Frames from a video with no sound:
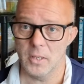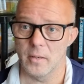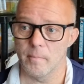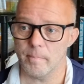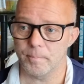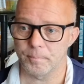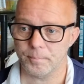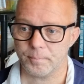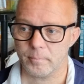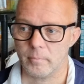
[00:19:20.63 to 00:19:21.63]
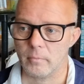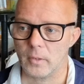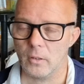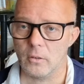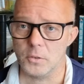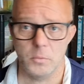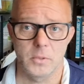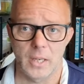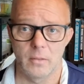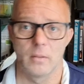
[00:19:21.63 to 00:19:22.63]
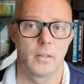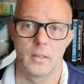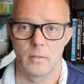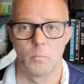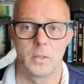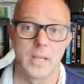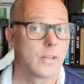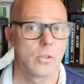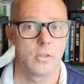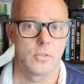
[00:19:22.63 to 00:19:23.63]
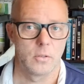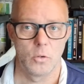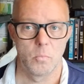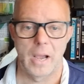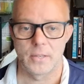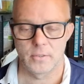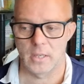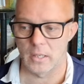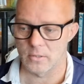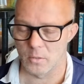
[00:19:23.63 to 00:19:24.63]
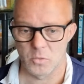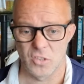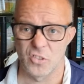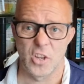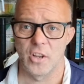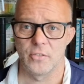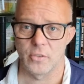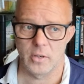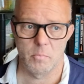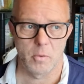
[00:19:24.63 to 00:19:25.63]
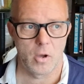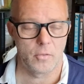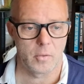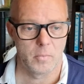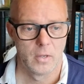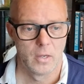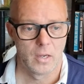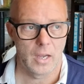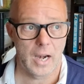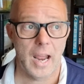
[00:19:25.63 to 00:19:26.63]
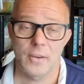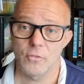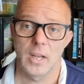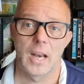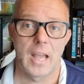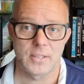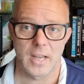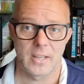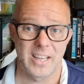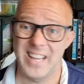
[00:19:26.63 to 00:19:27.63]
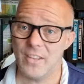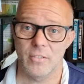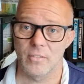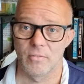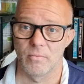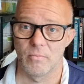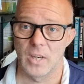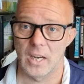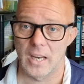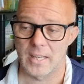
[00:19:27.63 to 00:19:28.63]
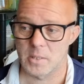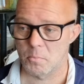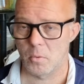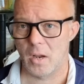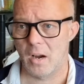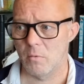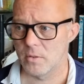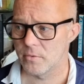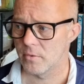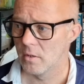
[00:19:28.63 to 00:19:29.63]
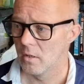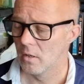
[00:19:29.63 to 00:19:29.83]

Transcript: me. Because it was like, we take turns in who buys the tickets, and it was his turn, so he bought them. And I hadn't realised he had. He hadn't realised it, but I was